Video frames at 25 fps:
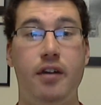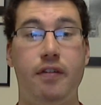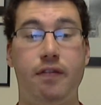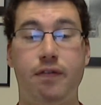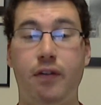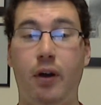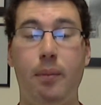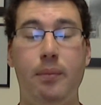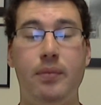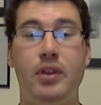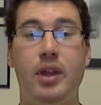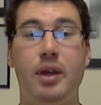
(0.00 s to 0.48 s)

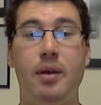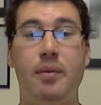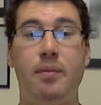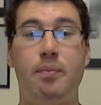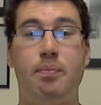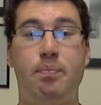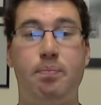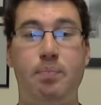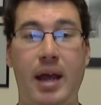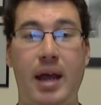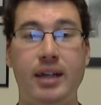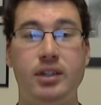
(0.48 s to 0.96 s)
from
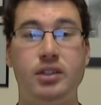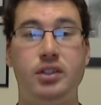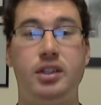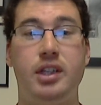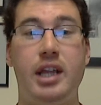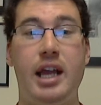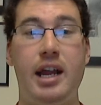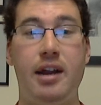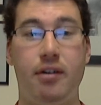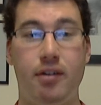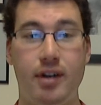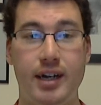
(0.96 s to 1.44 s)
the best
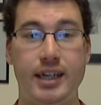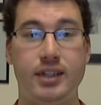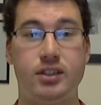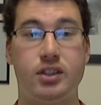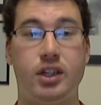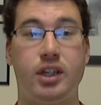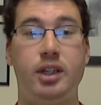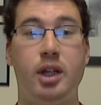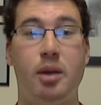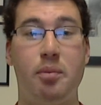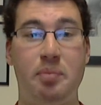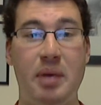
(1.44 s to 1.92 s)
there is
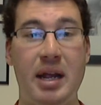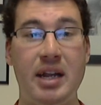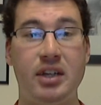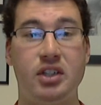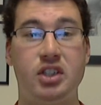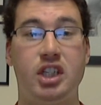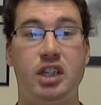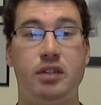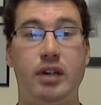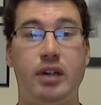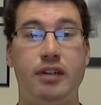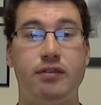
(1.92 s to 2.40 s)
and the
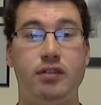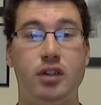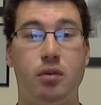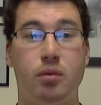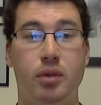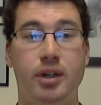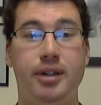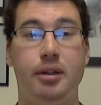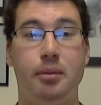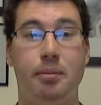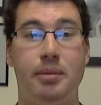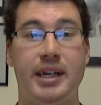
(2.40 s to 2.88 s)
best there ever
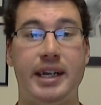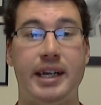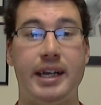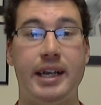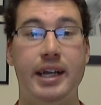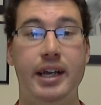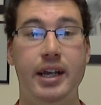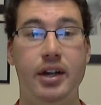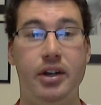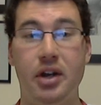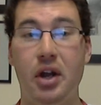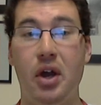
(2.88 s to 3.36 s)
will be.
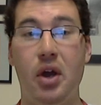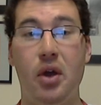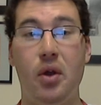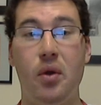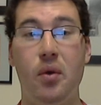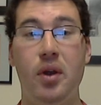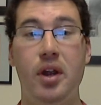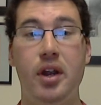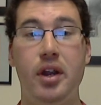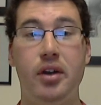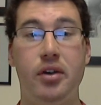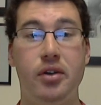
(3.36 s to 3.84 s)

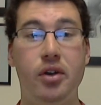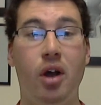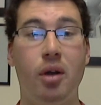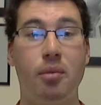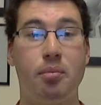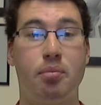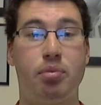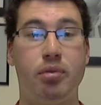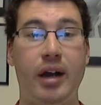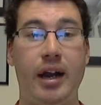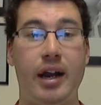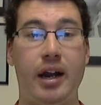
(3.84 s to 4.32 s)
No,
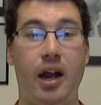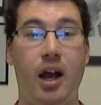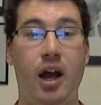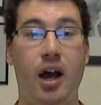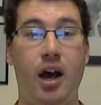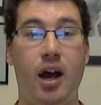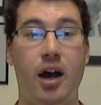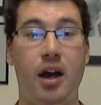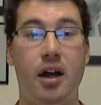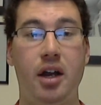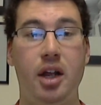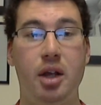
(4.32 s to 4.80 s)
not Bret
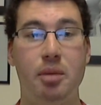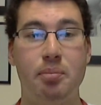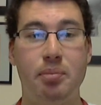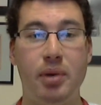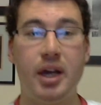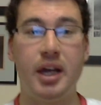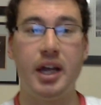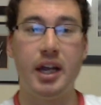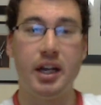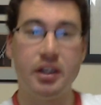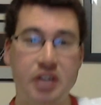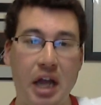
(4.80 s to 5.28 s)
Hart,
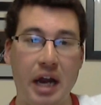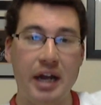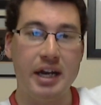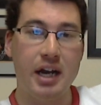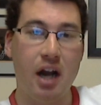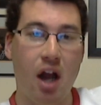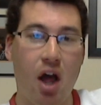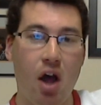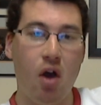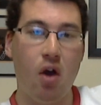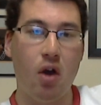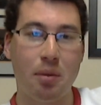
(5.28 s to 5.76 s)
but Teddy
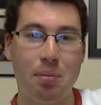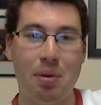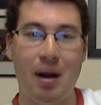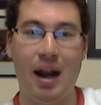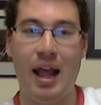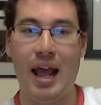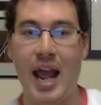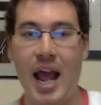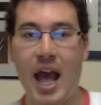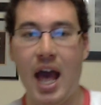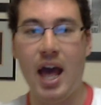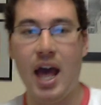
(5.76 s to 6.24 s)

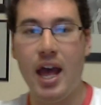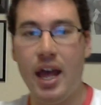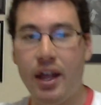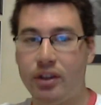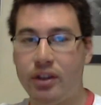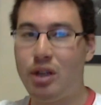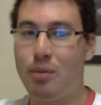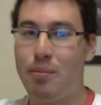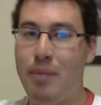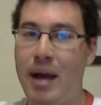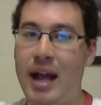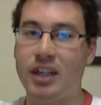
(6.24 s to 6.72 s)
Longclair,
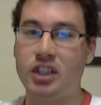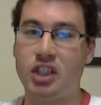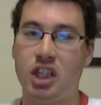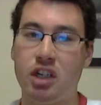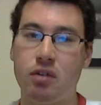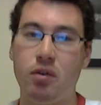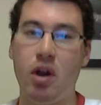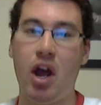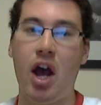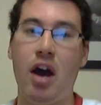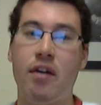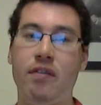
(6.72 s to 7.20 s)
the
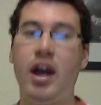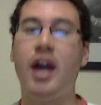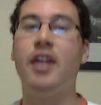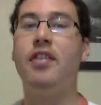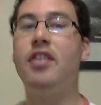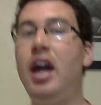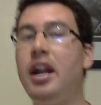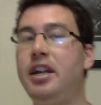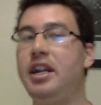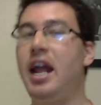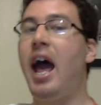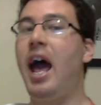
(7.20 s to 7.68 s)
master of
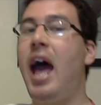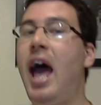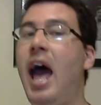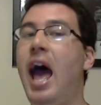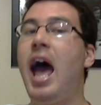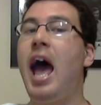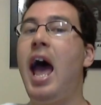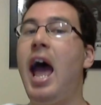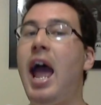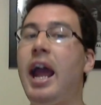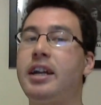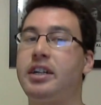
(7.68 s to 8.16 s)
the
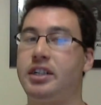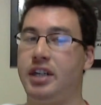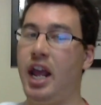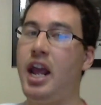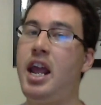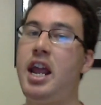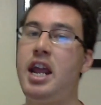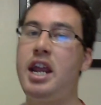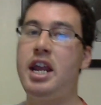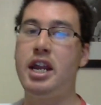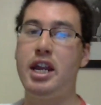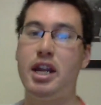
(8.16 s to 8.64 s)
tag
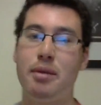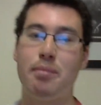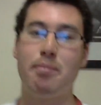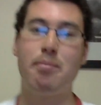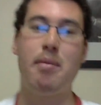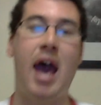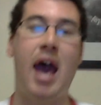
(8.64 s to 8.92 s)
team